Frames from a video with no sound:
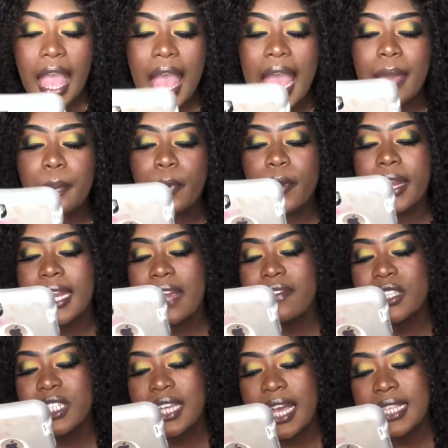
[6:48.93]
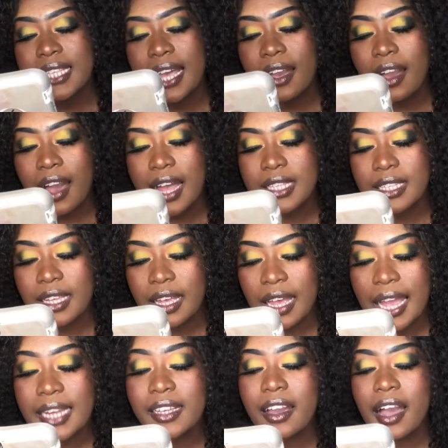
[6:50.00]
I prayed every chance I got,
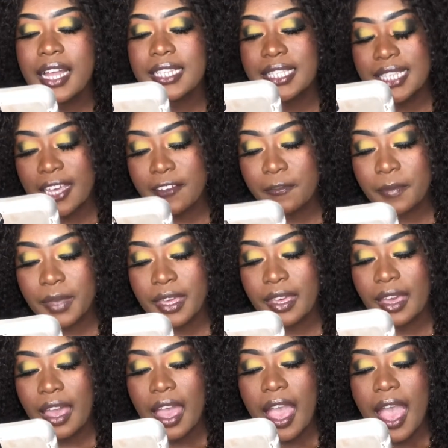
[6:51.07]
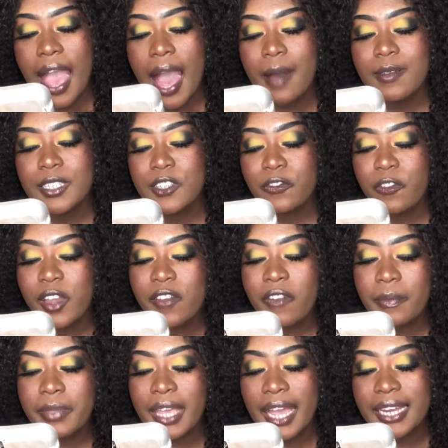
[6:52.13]
and God saved me. I was free
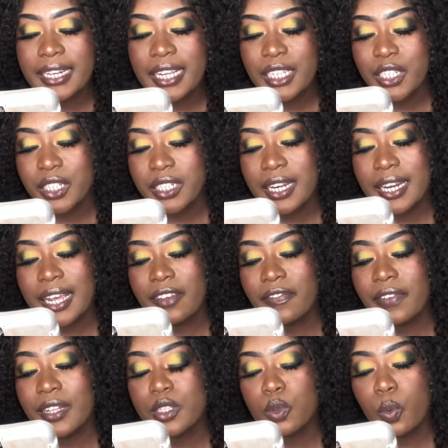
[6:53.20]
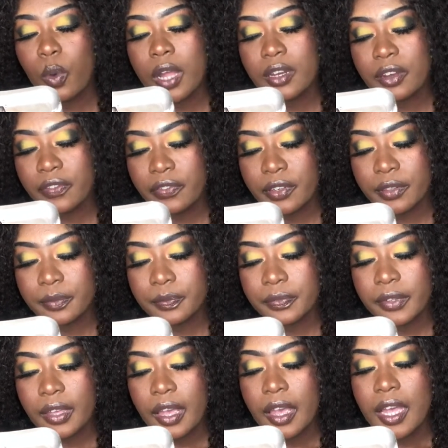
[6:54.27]
from the addiction, and I felt wonderful.
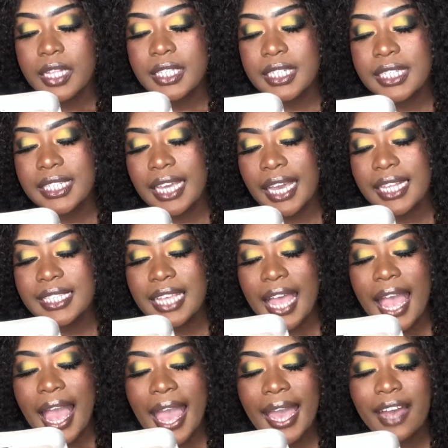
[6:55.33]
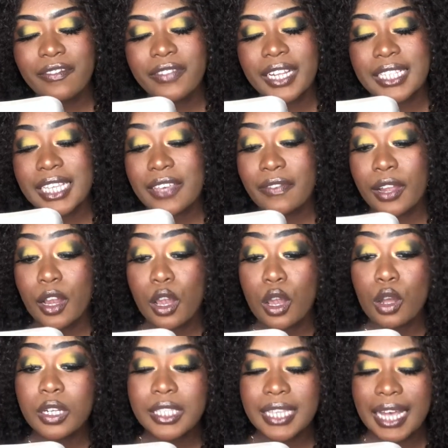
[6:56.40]
To date, I have not even
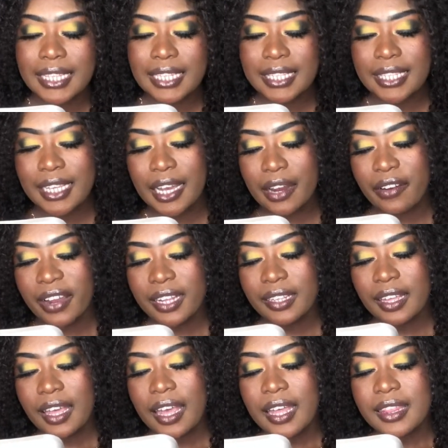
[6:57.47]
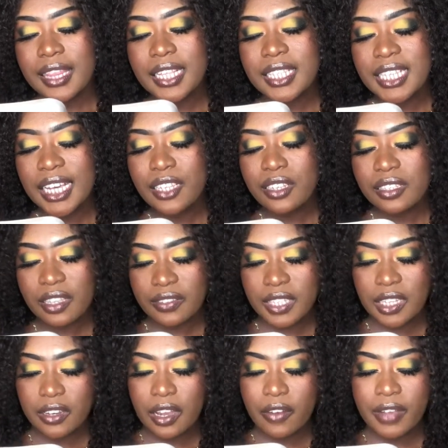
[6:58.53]
looked at a cigarette. The dangers of
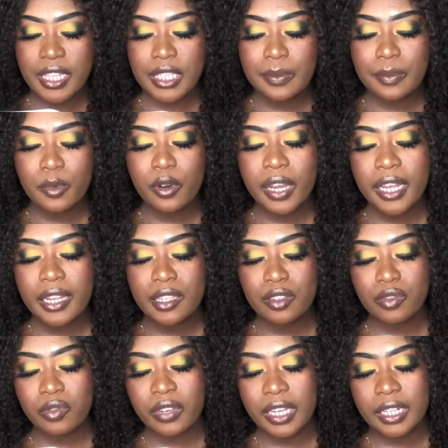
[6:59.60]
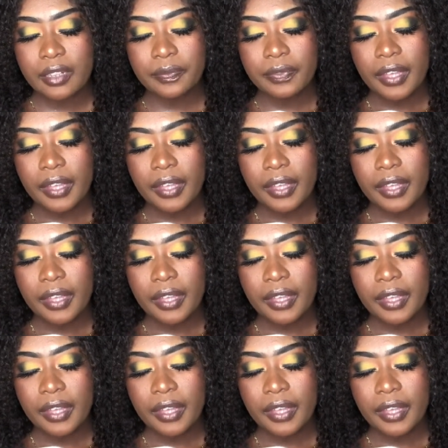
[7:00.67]
cigarette smoking is real.